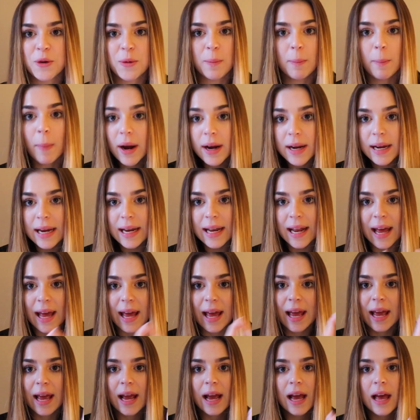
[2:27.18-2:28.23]

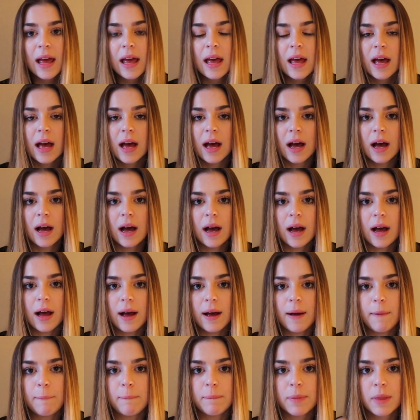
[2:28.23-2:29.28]
marketing,
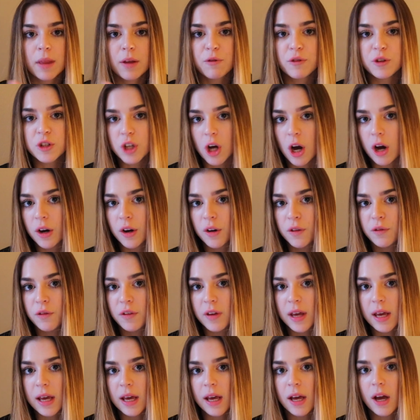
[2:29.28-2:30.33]

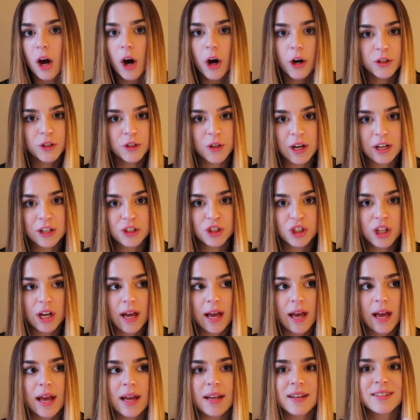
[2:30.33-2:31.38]
photography, art
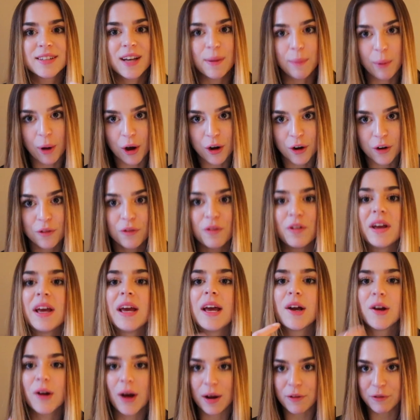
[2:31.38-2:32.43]
direction,
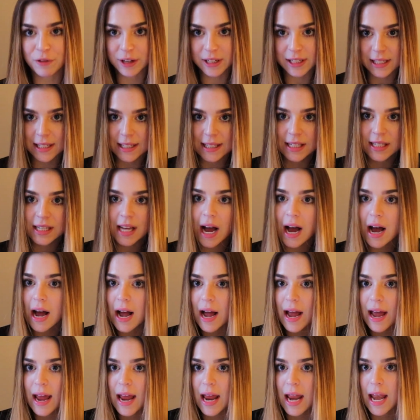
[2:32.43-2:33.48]
typography, graphic
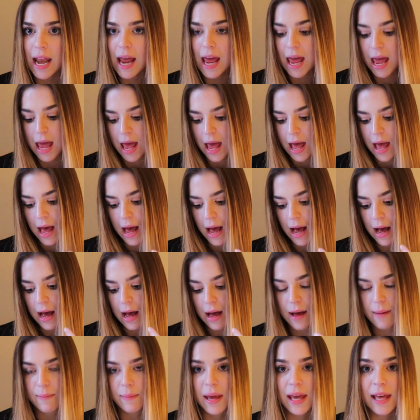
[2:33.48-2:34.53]
design,
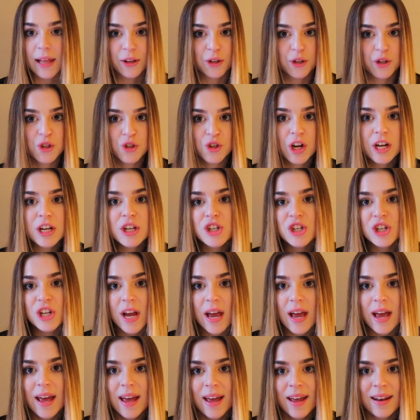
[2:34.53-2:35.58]

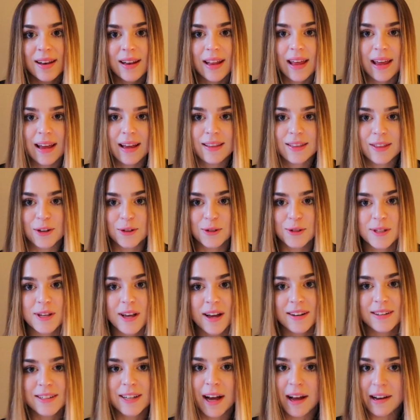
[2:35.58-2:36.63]
illustration, like there's
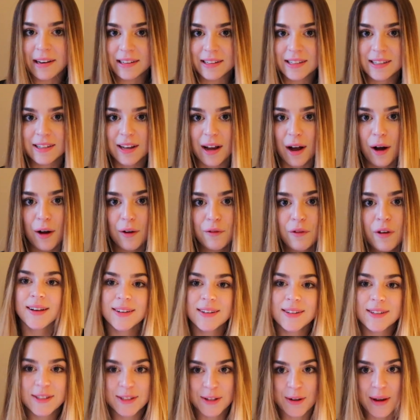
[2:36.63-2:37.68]
a ton of stuff.
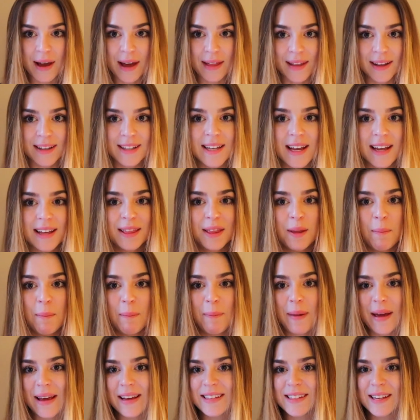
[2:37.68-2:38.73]
So yeah, that's like the
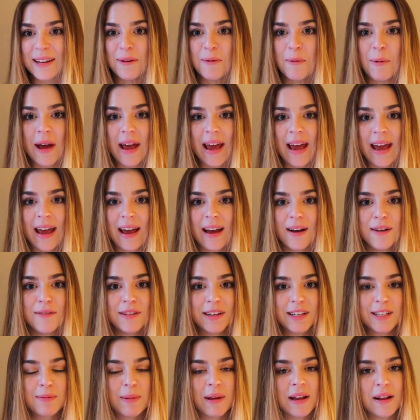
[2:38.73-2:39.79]
basic way of
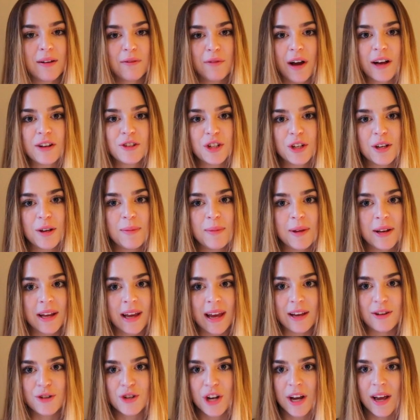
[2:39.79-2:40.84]
explaining fashion
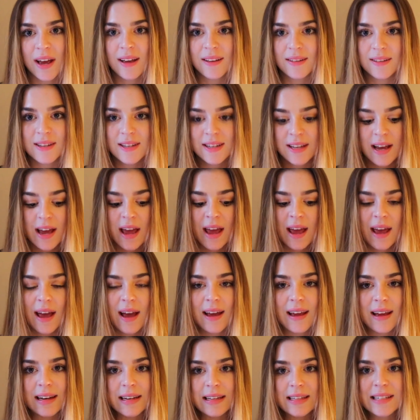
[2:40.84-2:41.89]
communications
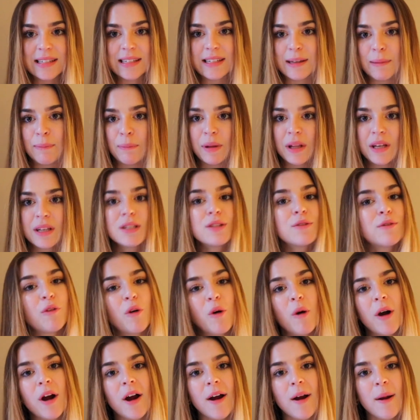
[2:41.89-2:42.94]
in its simplest
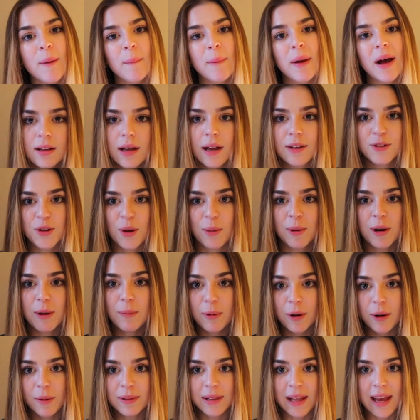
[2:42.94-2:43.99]
form. So I'm going to
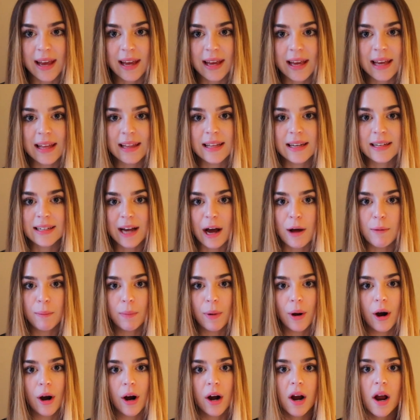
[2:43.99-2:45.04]
put a link in the down
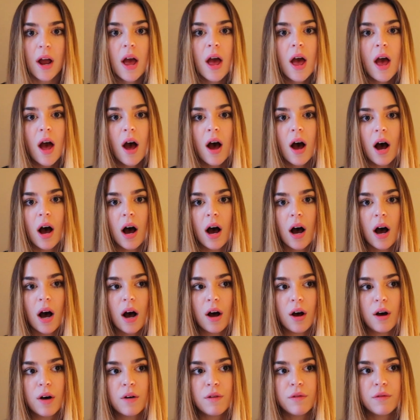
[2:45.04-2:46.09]
bar
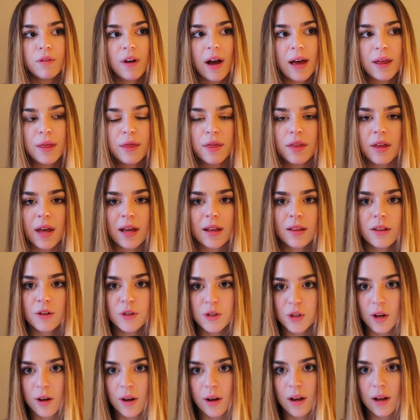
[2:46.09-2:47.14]
of, I think
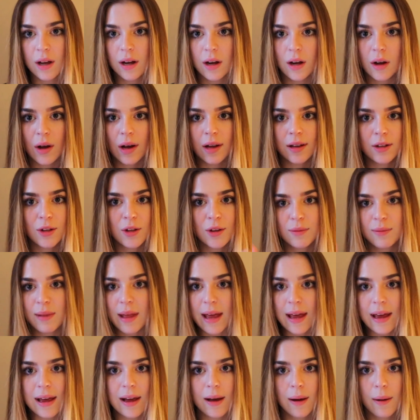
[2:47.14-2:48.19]
there's a
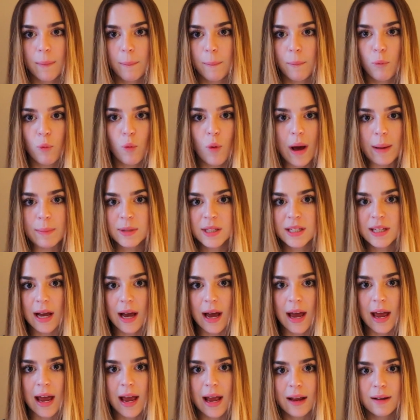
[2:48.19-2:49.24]
like
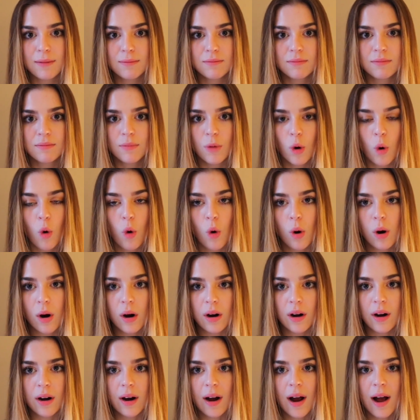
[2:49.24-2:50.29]
website
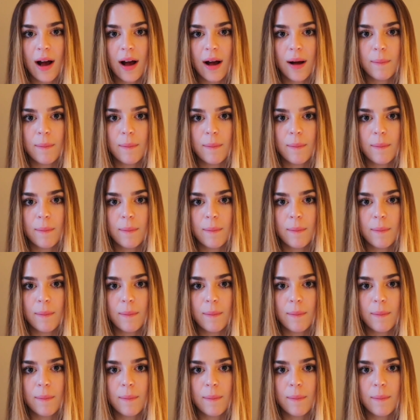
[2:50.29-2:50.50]
or